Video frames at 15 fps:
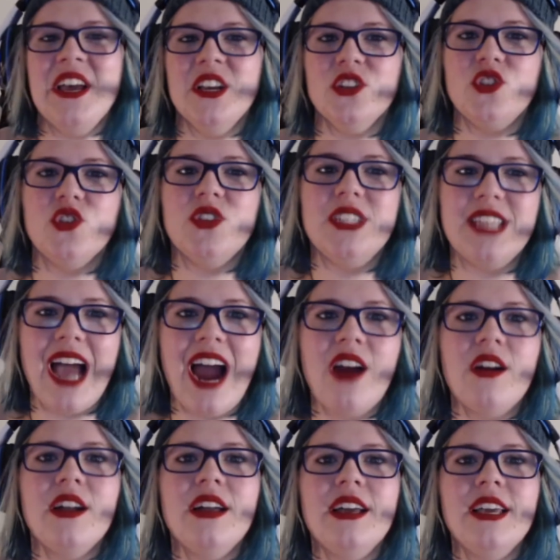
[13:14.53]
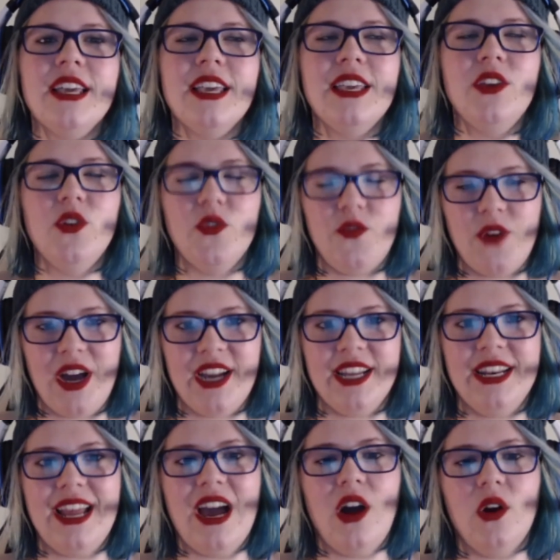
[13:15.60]
So Sarah, you
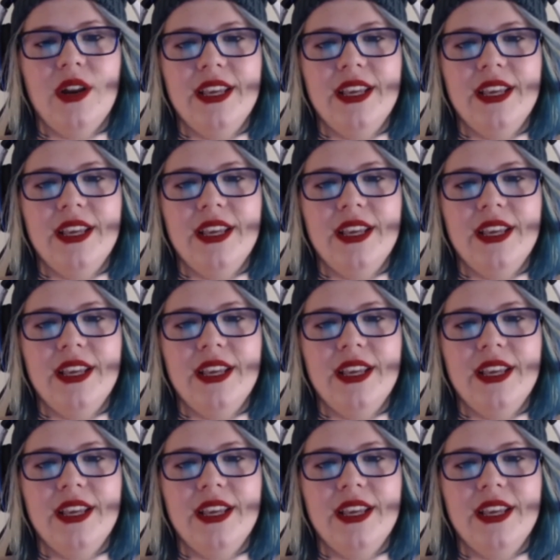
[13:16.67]
find out,